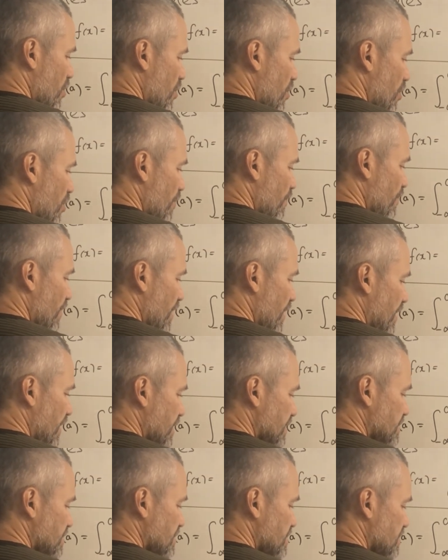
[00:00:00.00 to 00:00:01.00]
of
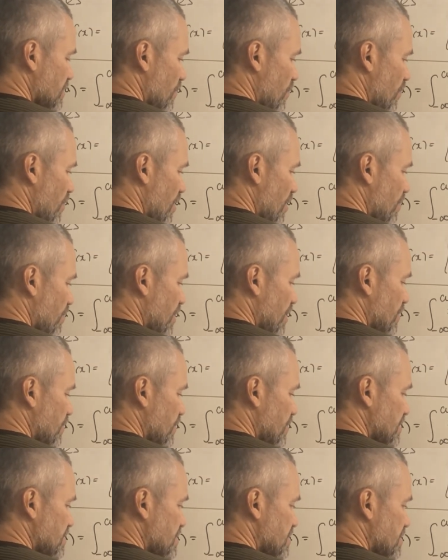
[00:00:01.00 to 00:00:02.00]
x squared
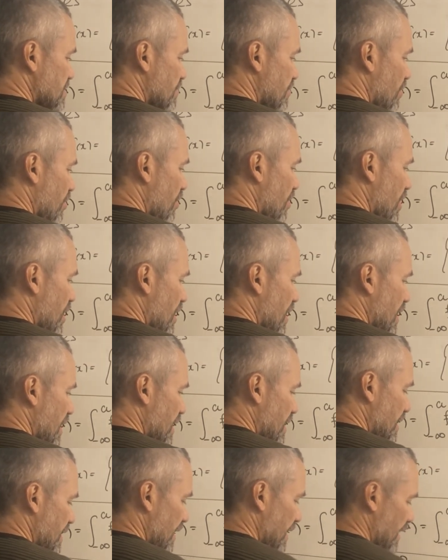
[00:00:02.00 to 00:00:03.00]
between 0
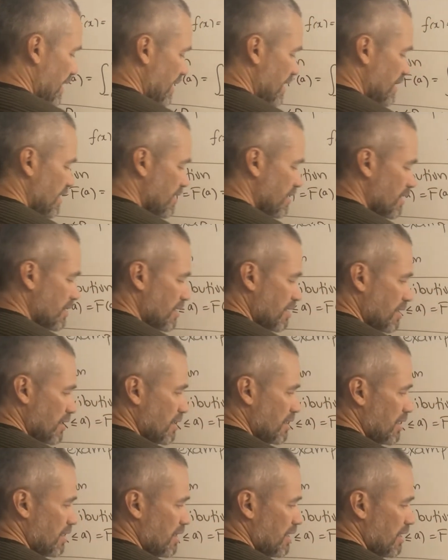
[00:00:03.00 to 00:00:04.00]
and a,
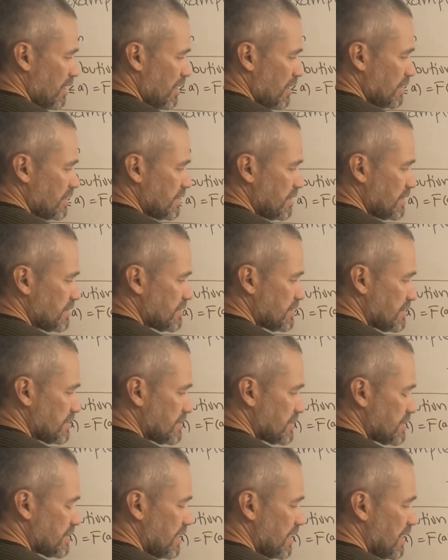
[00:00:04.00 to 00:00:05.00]
and this
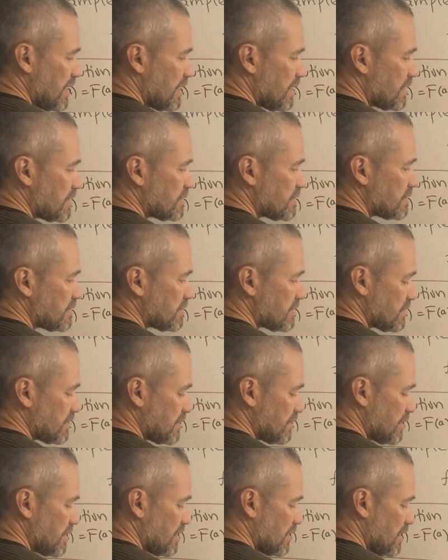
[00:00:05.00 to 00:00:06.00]
is just
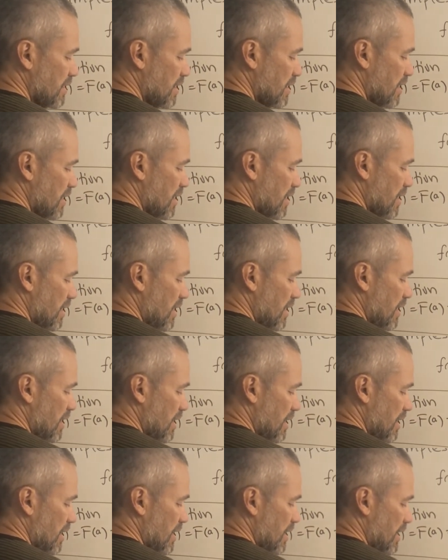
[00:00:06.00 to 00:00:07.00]

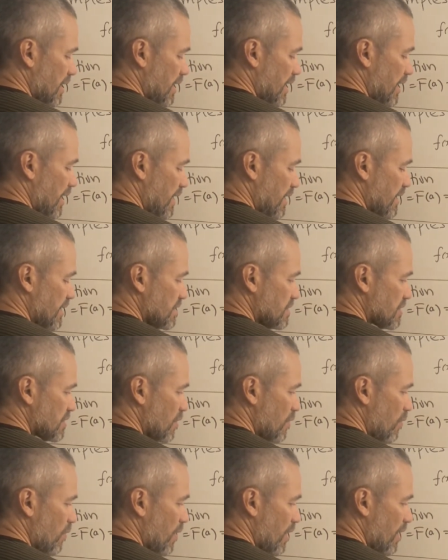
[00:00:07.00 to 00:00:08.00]
a
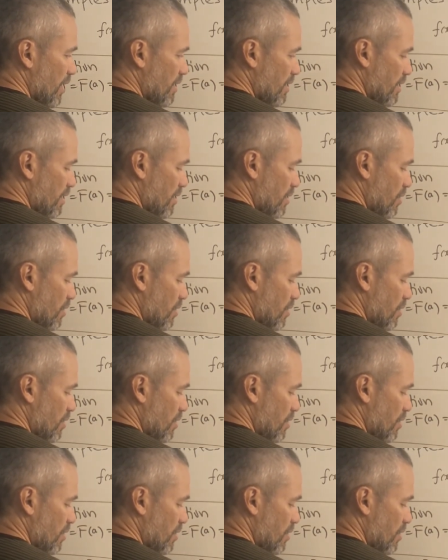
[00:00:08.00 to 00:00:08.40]
squared